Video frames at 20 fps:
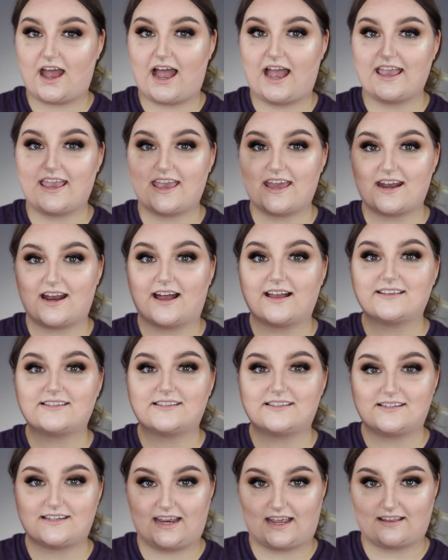I cannot
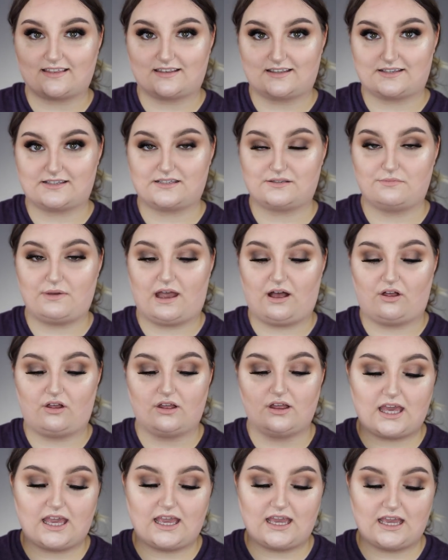stand the smell.
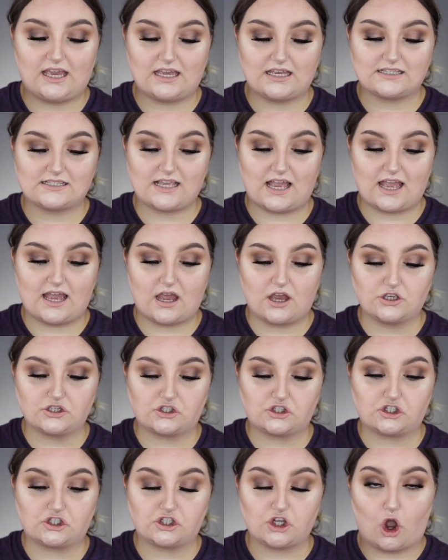It is
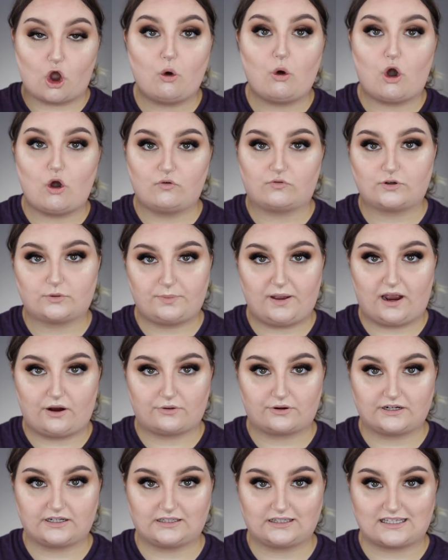so
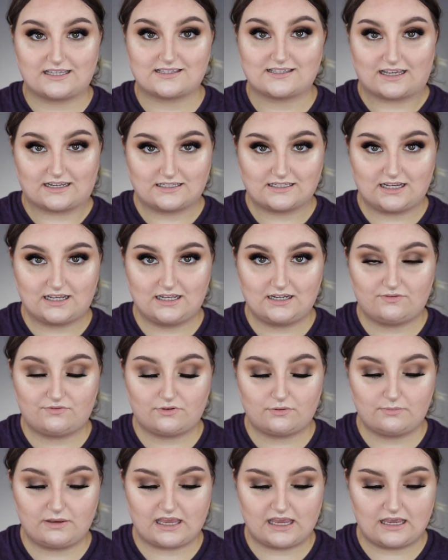overpoweringly scented
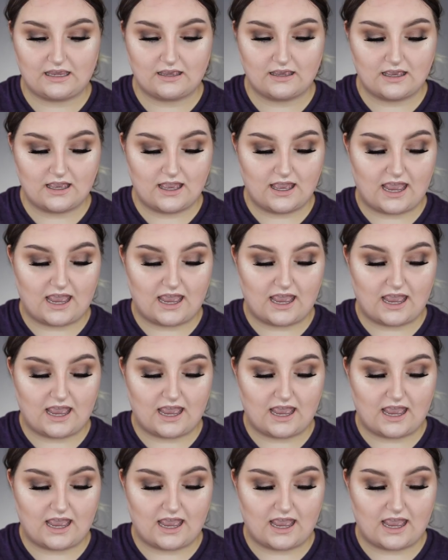for me,